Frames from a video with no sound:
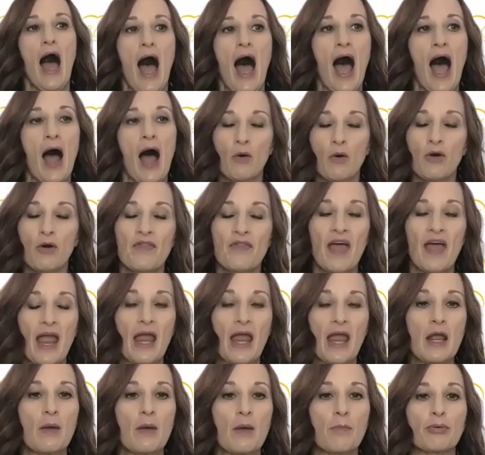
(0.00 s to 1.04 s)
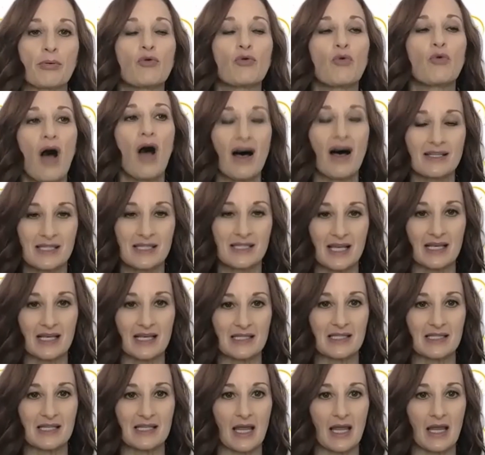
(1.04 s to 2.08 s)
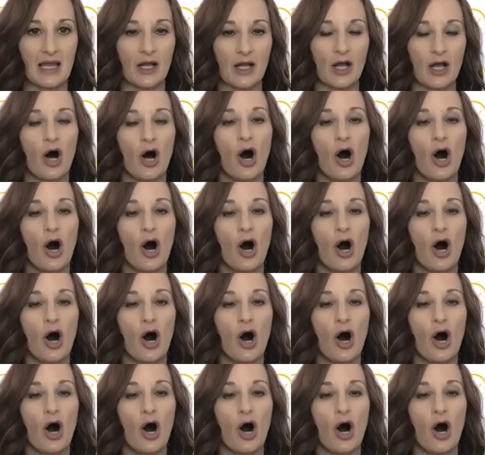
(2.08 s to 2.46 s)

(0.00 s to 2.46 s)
how are they processing